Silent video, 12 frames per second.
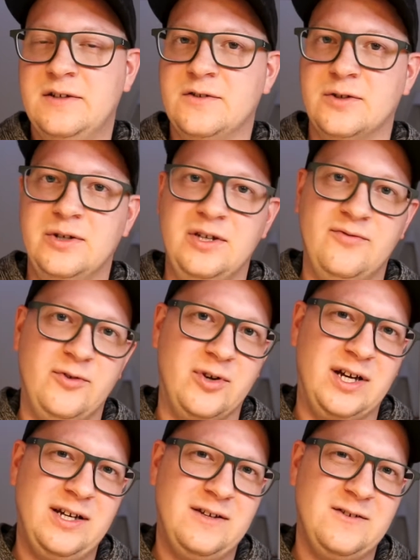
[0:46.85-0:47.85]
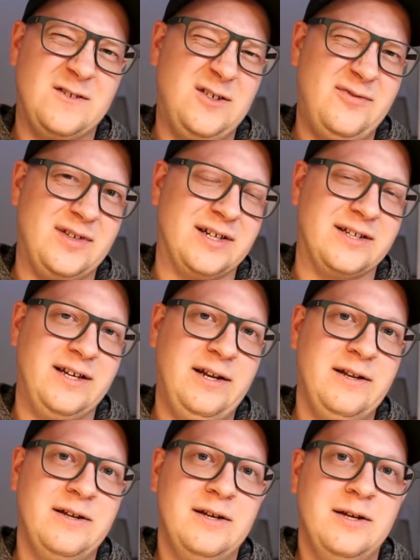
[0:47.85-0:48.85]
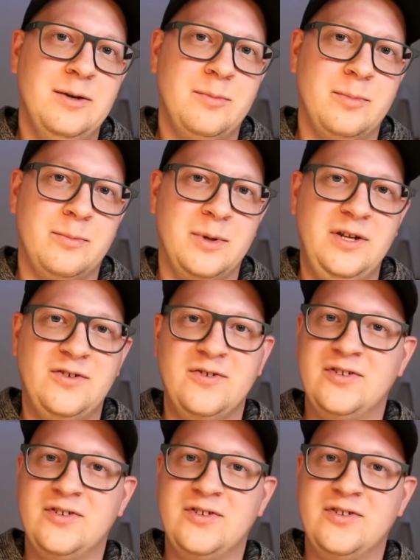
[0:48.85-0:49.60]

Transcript: So if you like stuff like that, please